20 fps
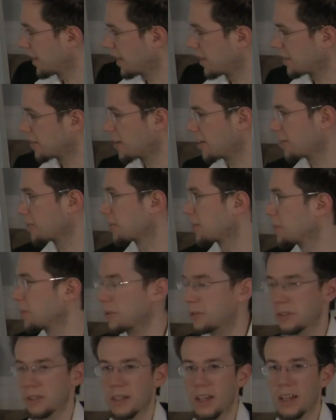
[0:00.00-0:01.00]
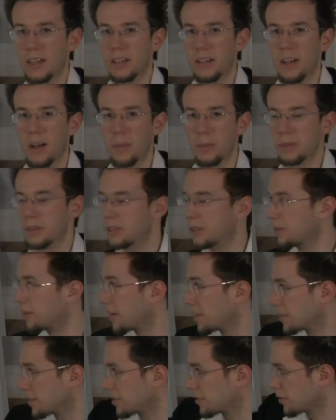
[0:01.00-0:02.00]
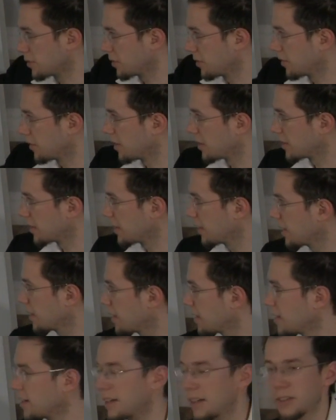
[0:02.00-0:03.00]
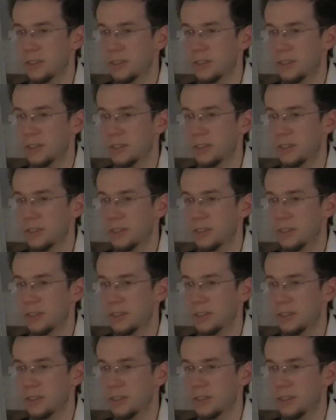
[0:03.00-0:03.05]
get contrary motion and common tone as I showed you right here.